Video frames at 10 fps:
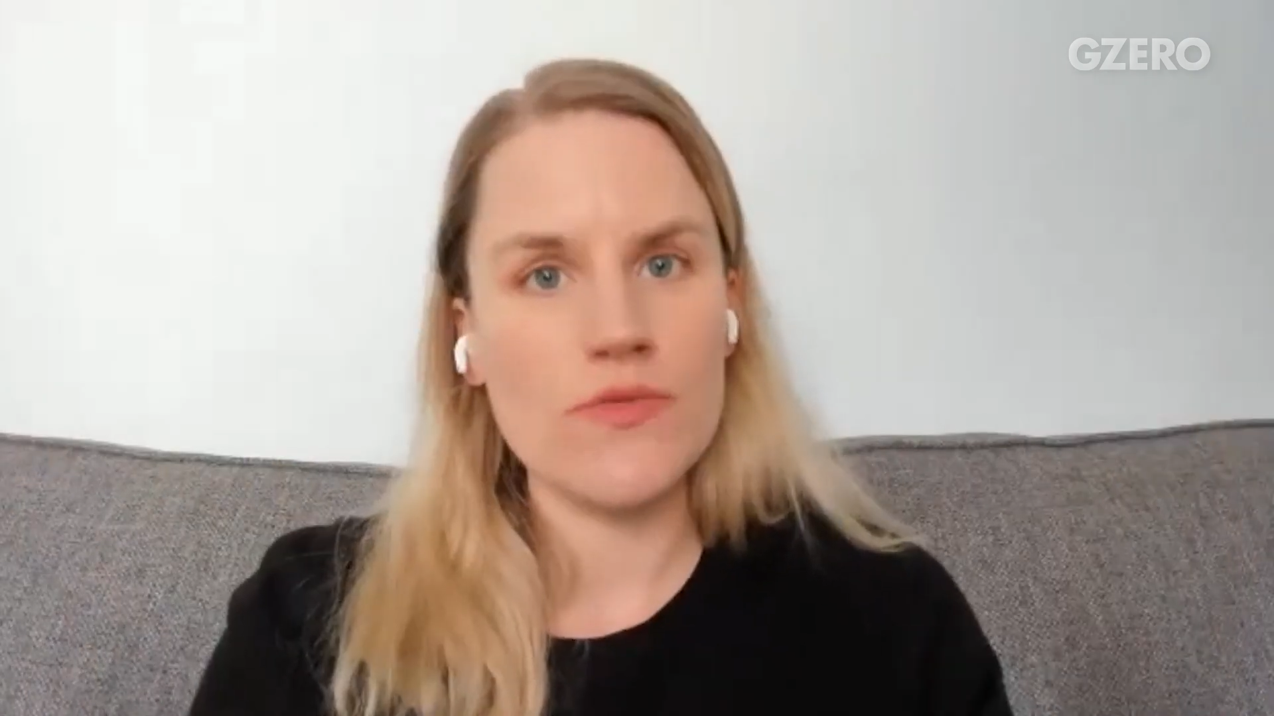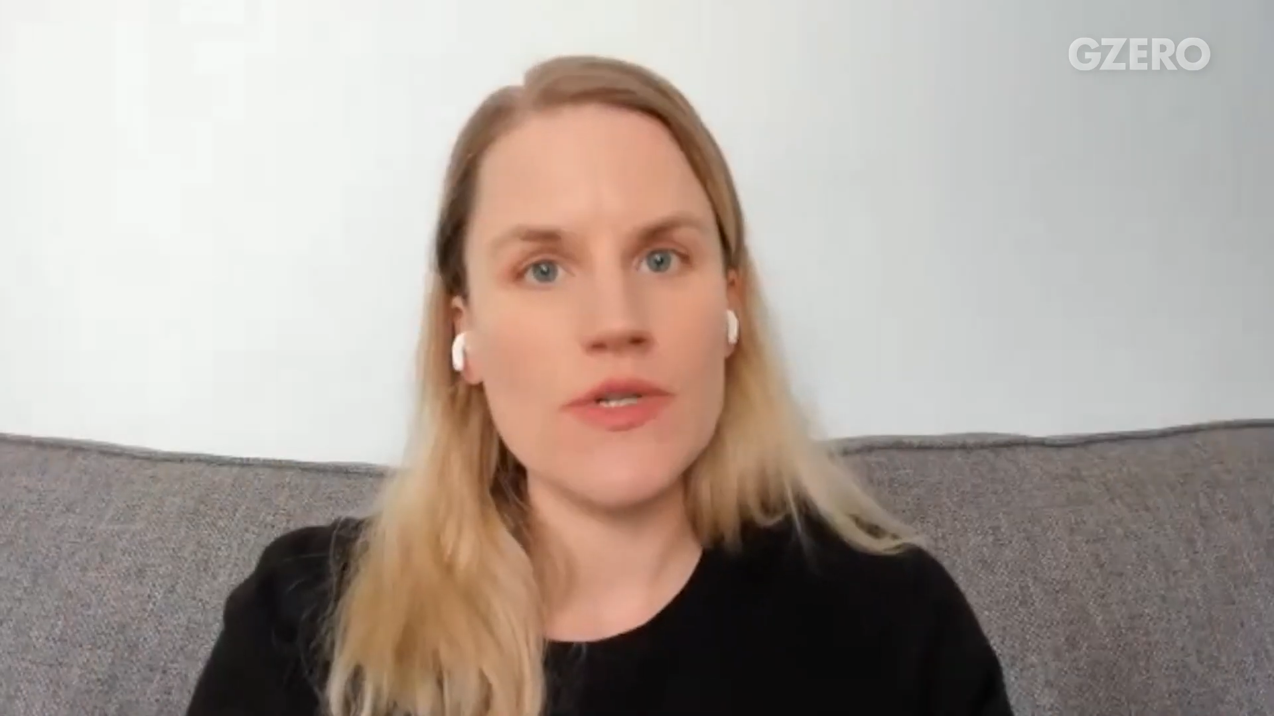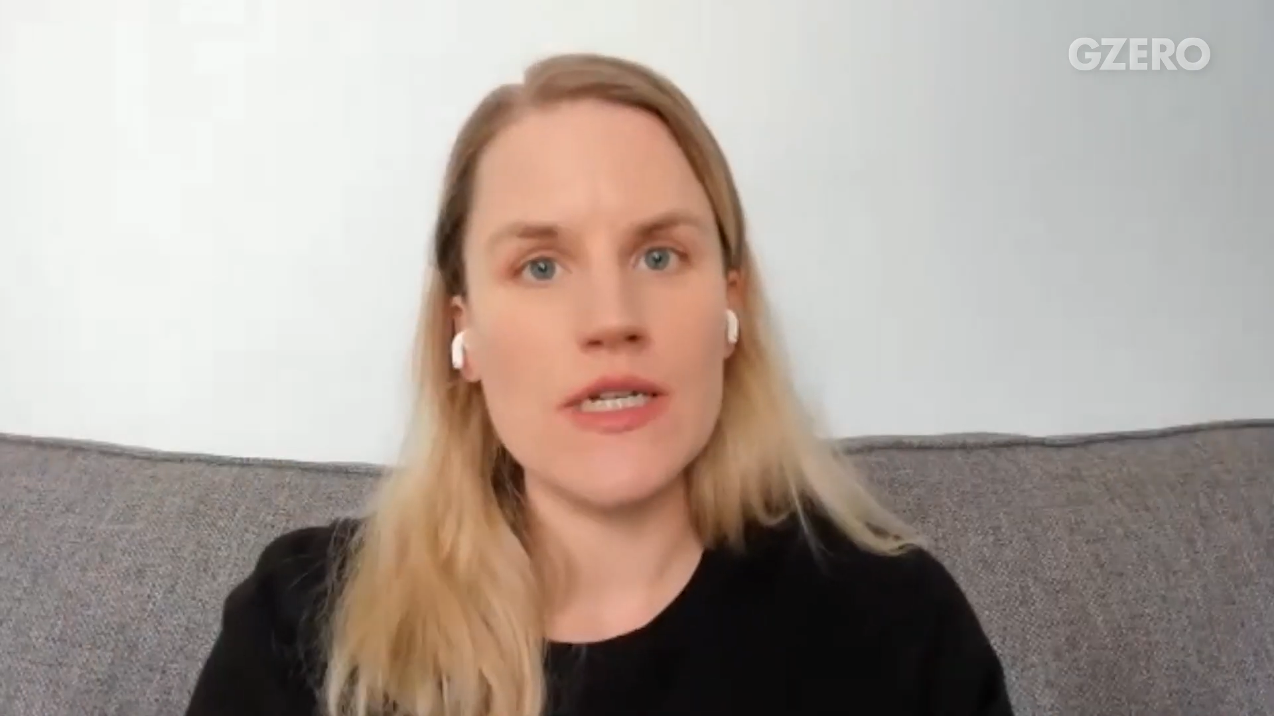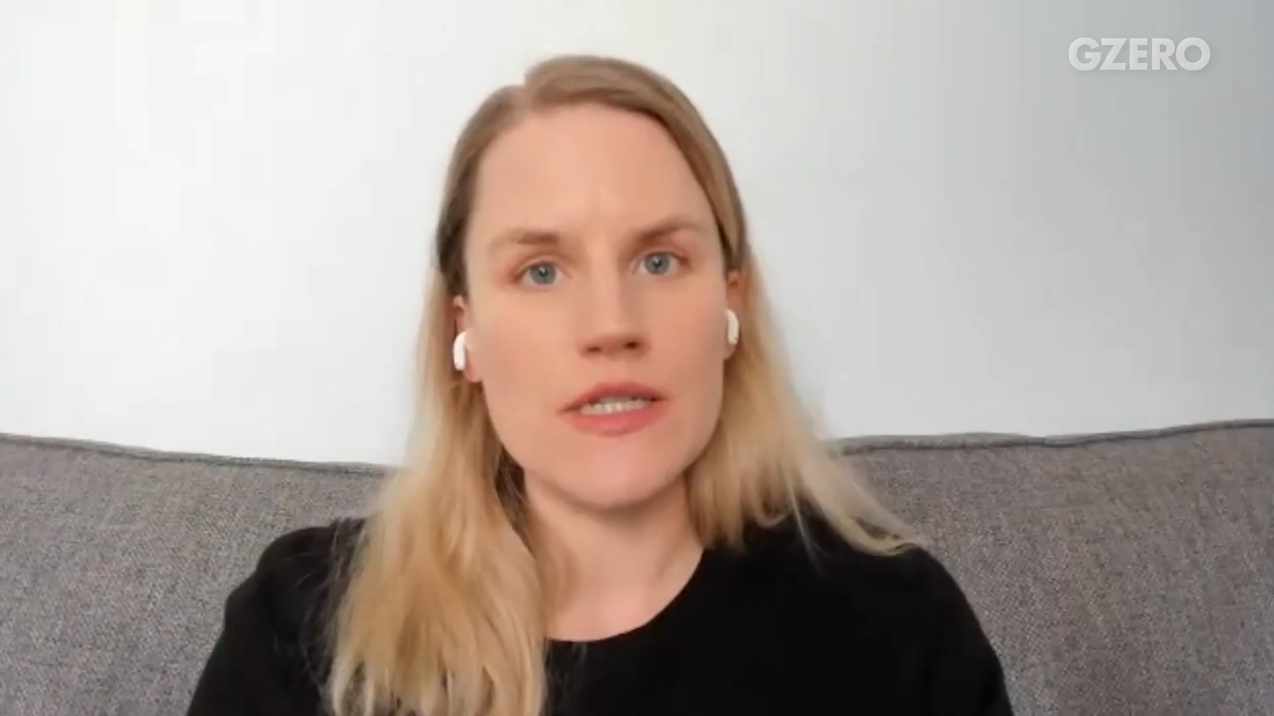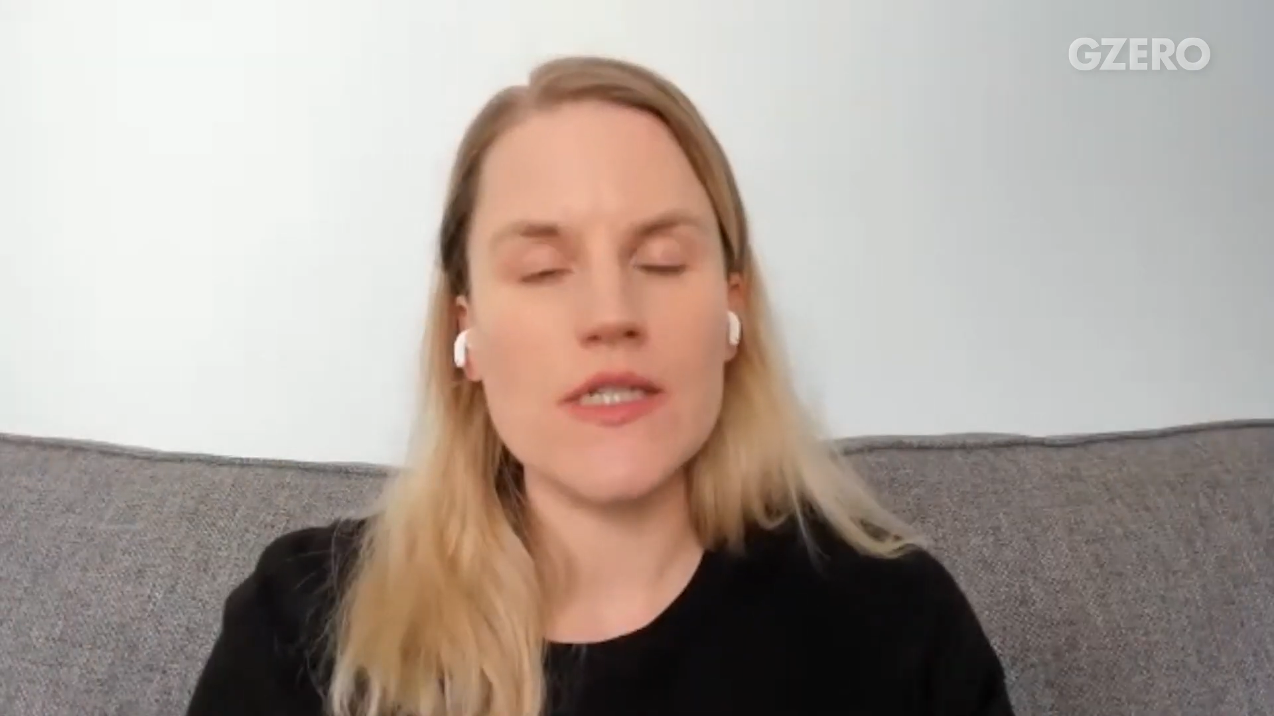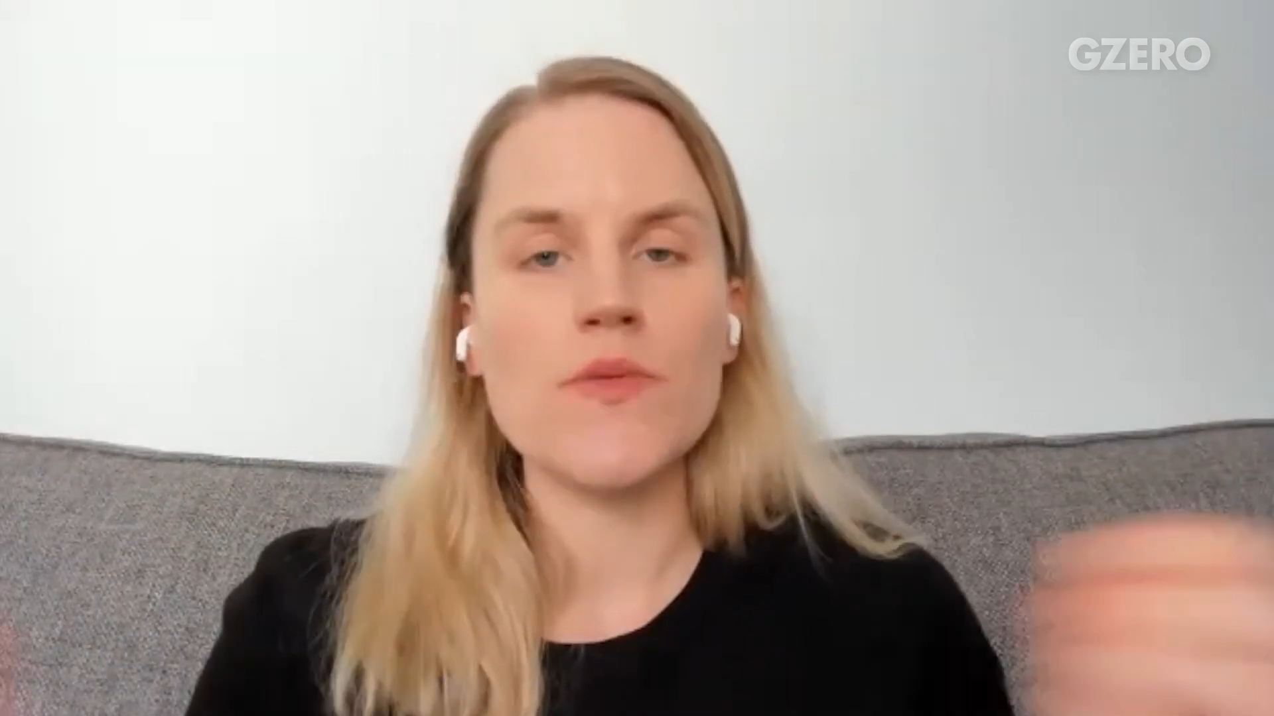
risks.